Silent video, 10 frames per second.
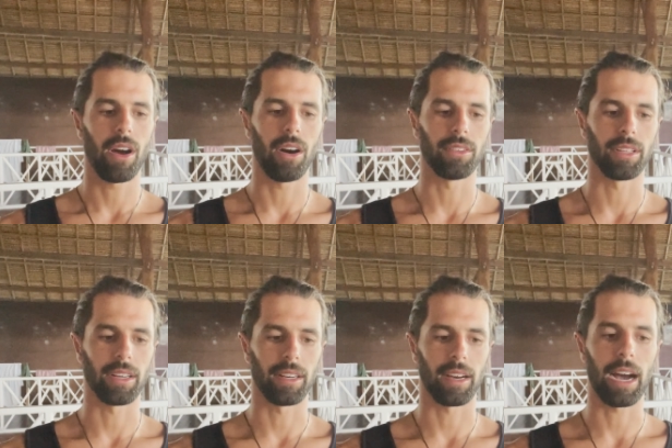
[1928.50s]
on
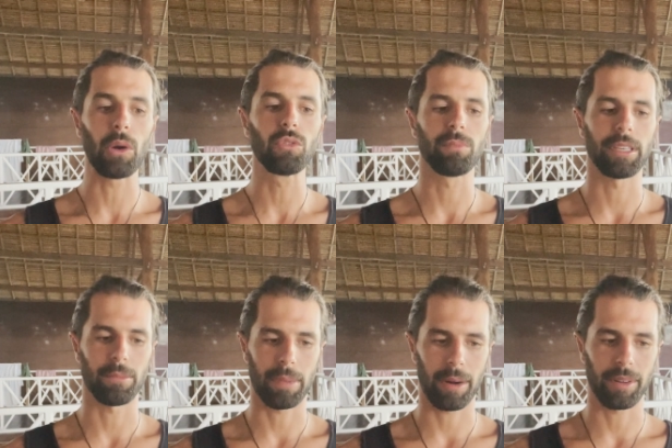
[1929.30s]
how to be
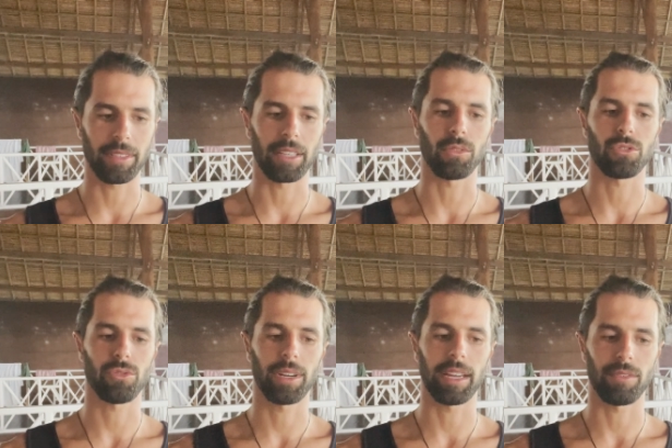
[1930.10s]
a parent and
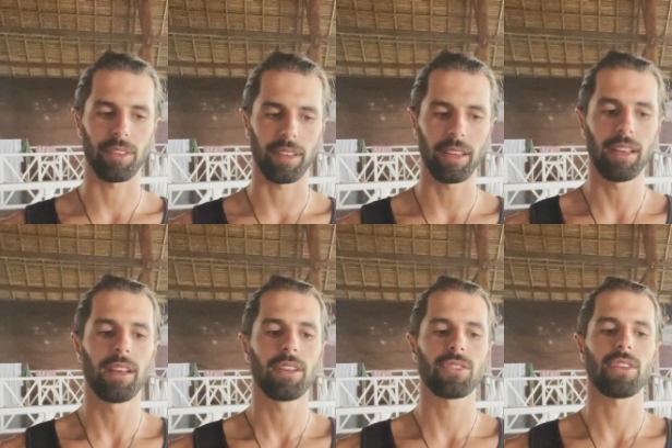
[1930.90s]
controlling everything,
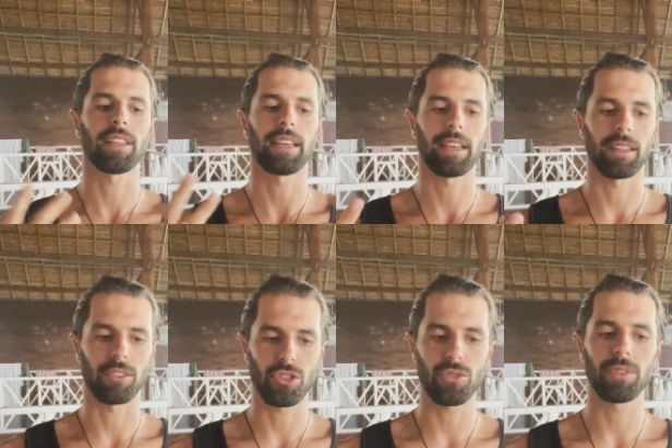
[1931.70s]
so that they can
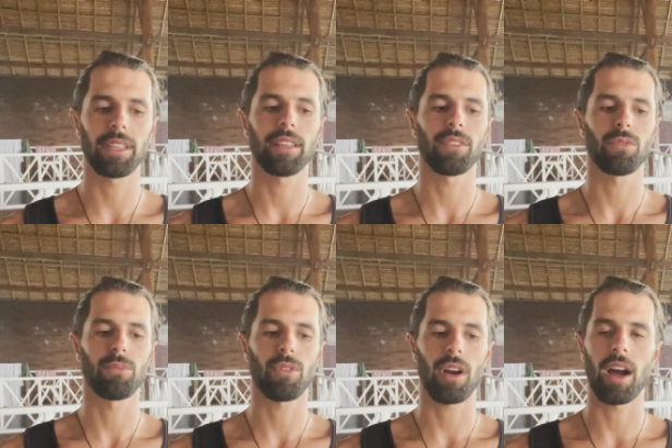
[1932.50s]
tune in into
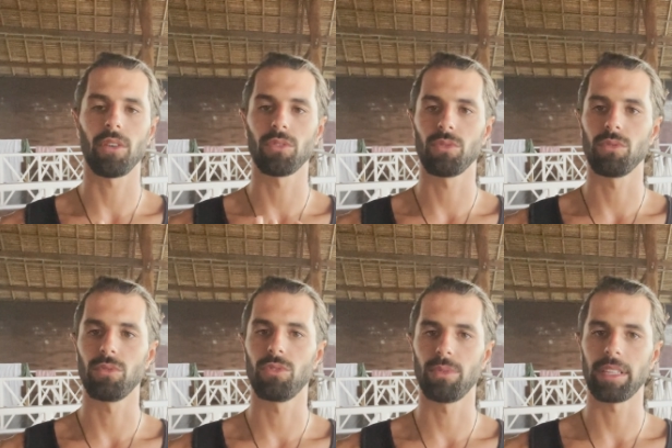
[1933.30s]
more how to
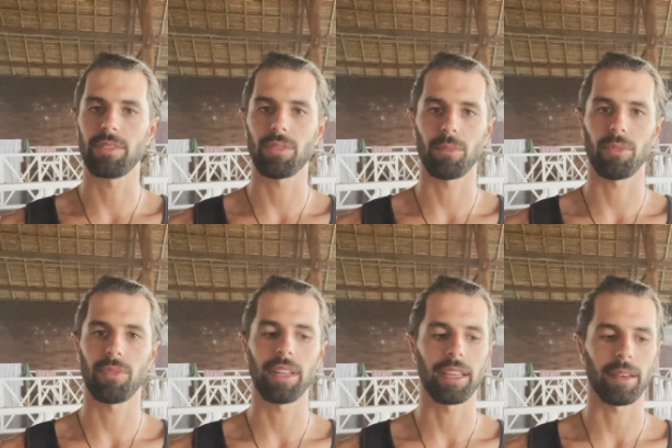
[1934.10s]
do it from the
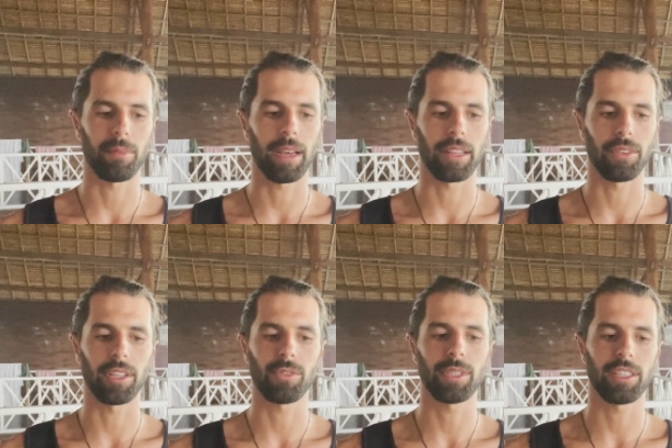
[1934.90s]
feeling and the
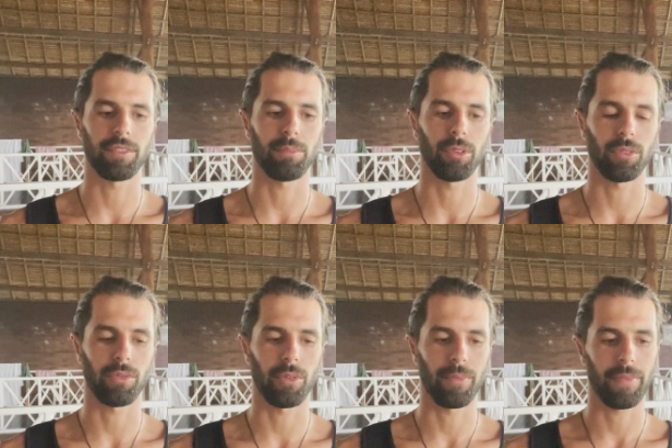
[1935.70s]
intuitive point of
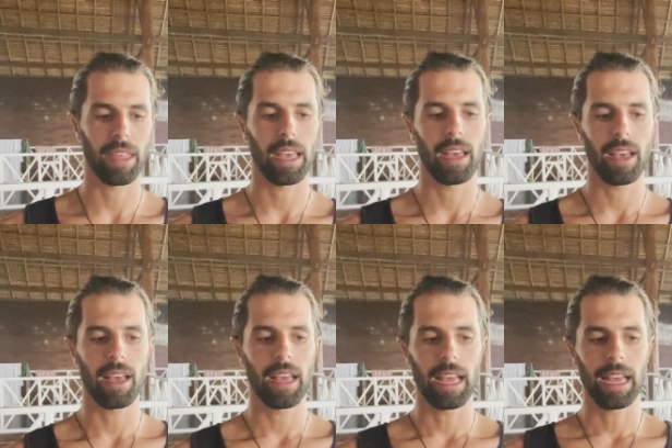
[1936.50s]
view.
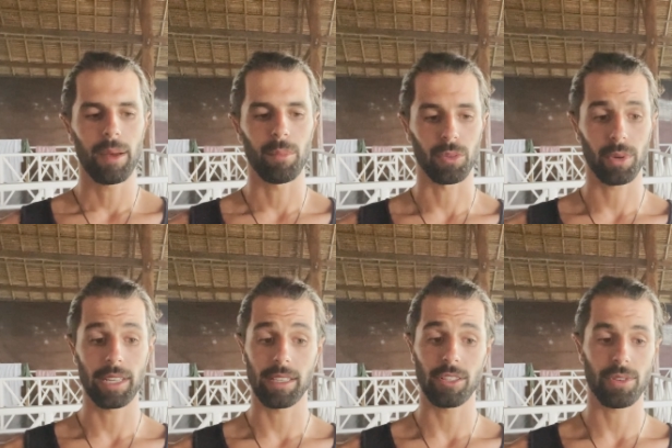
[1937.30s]
But what
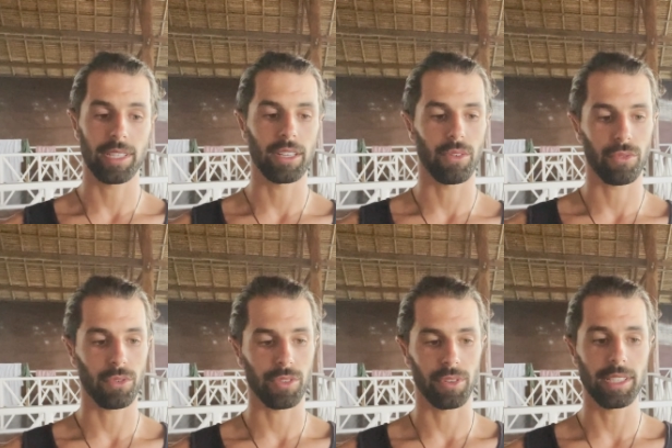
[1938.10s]
is interesting, of
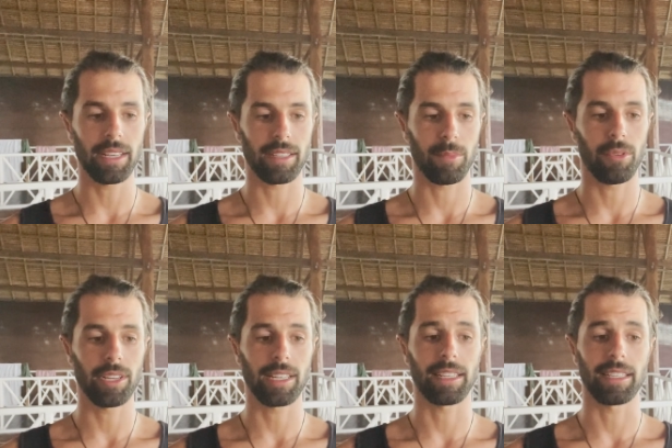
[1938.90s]
course, for this example
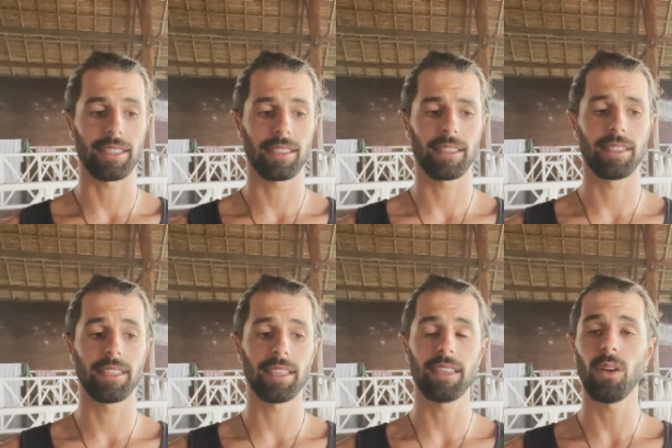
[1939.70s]
is that it's
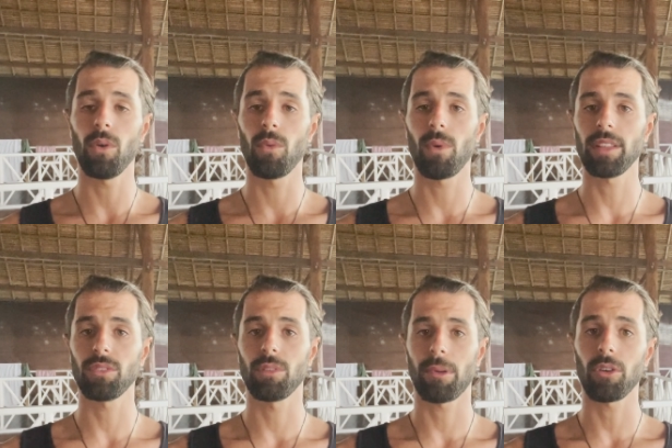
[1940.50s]
D1
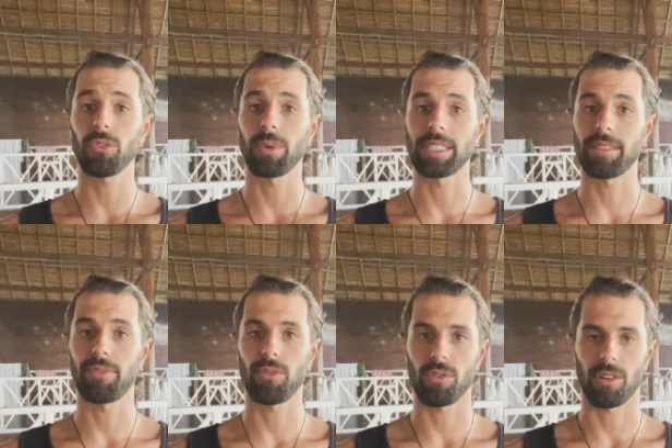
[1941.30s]
to the power
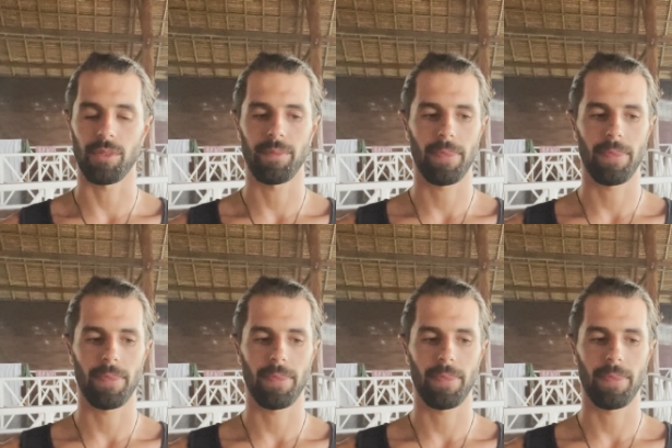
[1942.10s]
24,